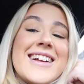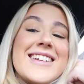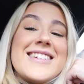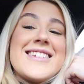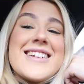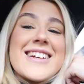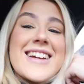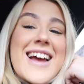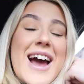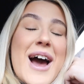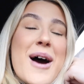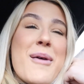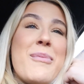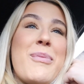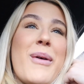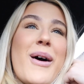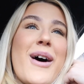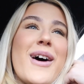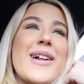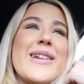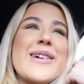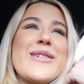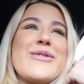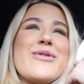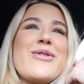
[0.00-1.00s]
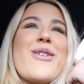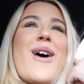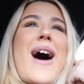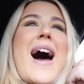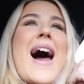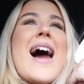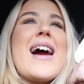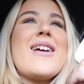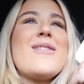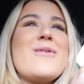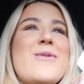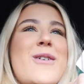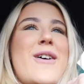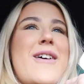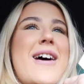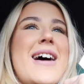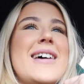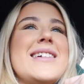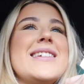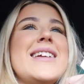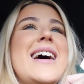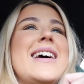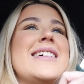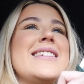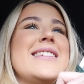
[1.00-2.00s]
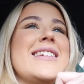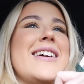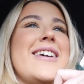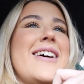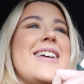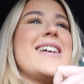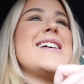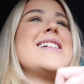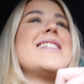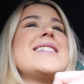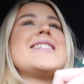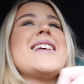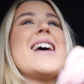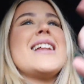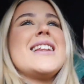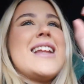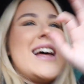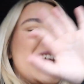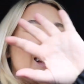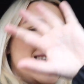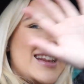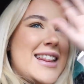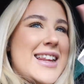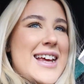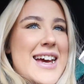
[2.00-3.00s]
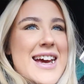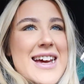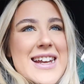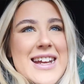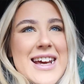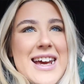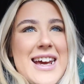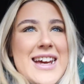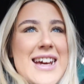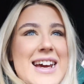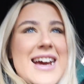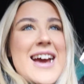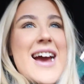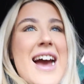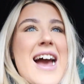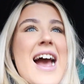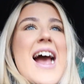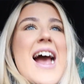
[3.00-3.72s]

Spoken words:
to get a bottle of wine for our landlady,